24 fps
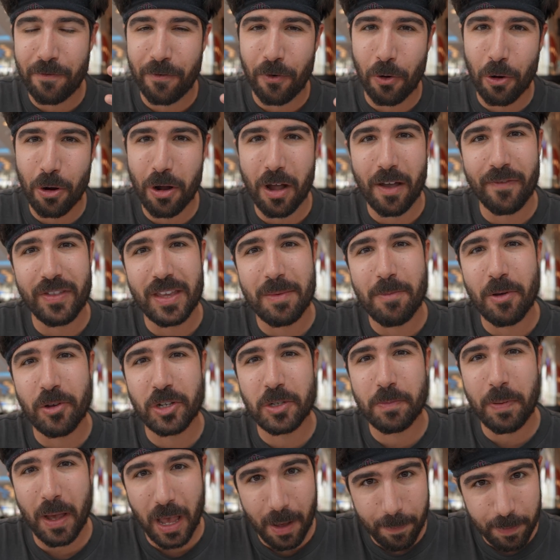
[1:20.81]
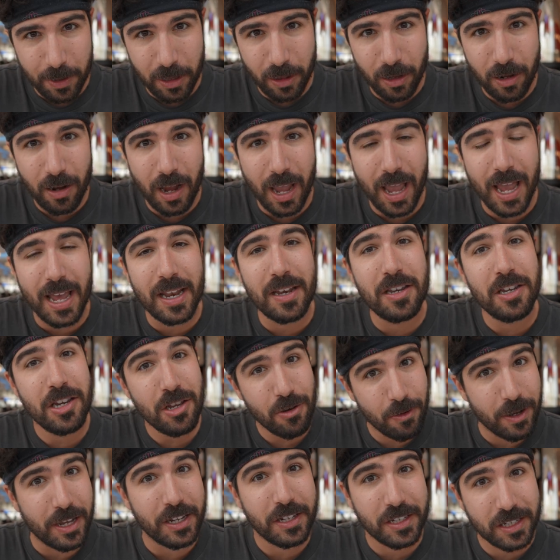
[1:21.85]
4 of the most popular and
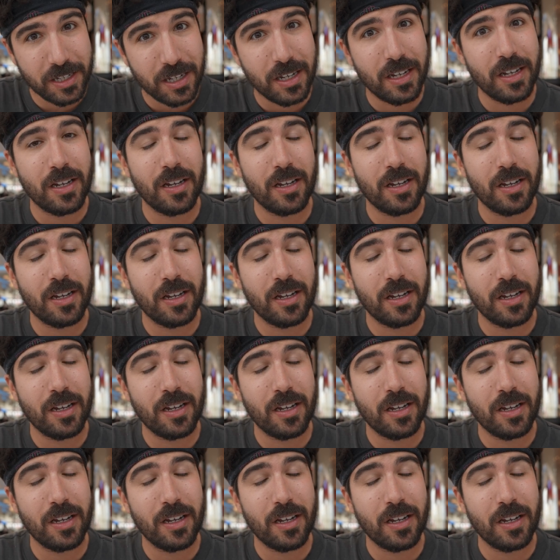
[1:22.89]
newest